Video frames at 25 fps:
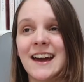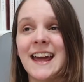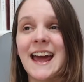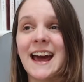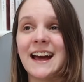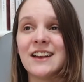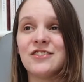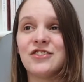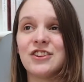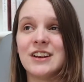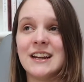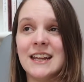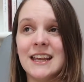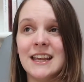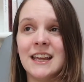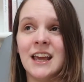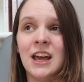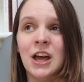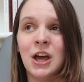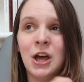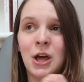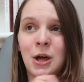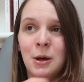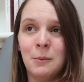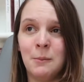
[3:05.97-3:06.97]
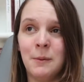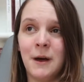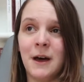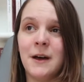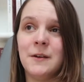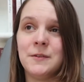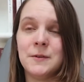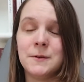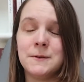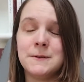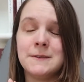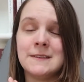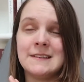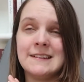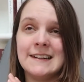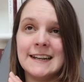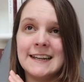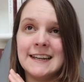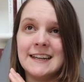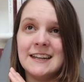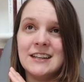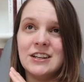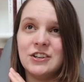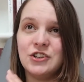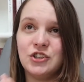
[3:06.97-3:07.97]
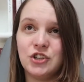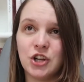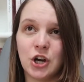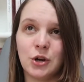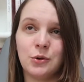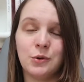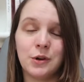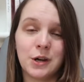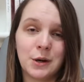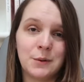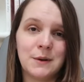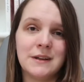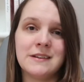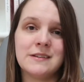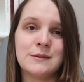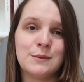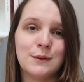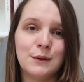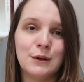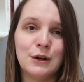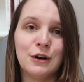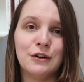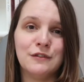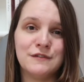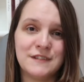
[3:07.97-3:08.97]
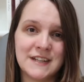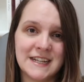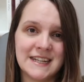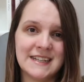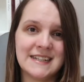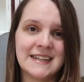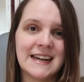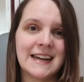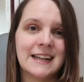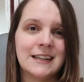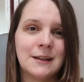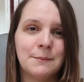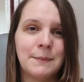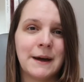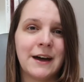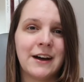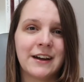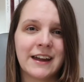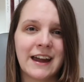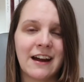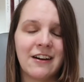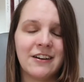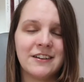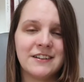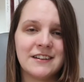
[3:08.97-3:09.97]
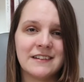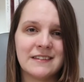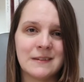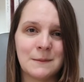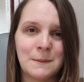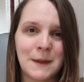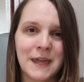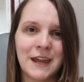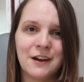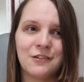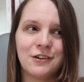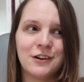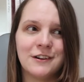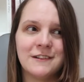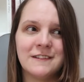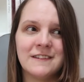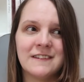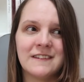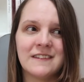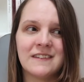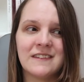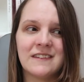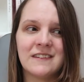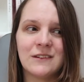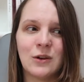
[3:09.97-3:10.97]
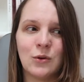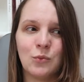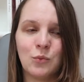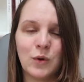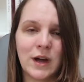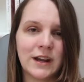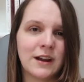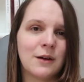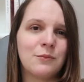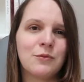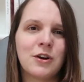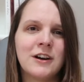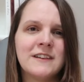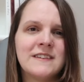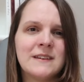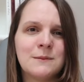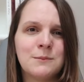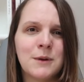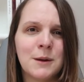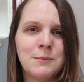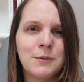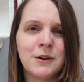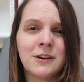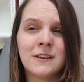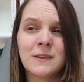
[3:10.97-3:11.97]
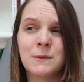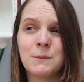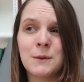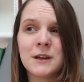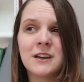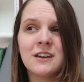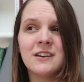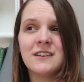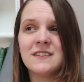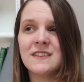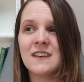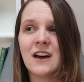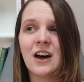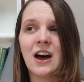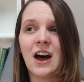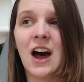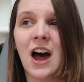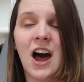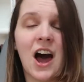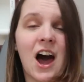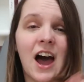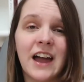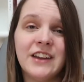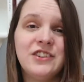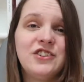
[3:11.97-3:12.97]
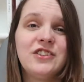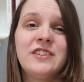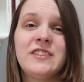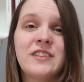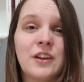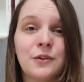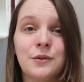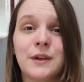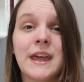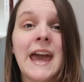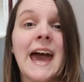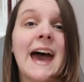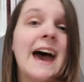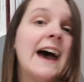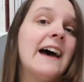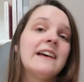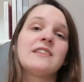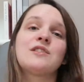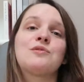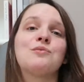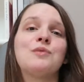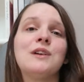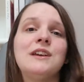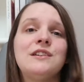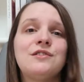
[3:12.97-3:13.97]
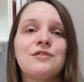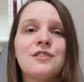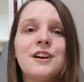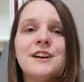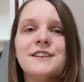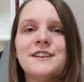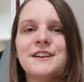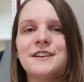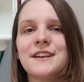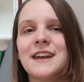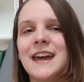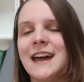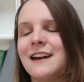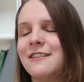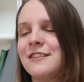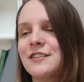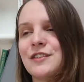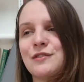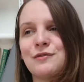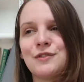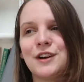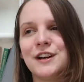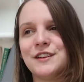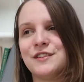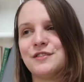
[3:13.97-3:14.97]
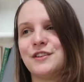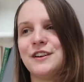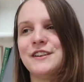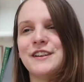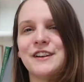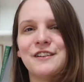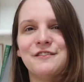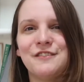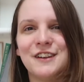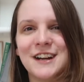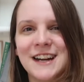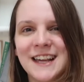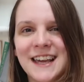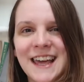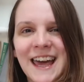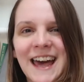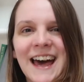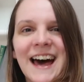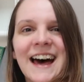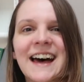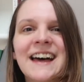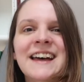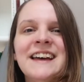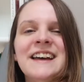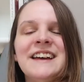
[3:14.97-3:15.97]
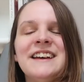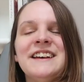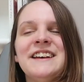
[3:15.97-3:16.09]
I actually purposely don't go into a lot of detail about a character's appearance when I'm writing my books, because I just don't care. As a reader I don't care, as a writer I don't really care.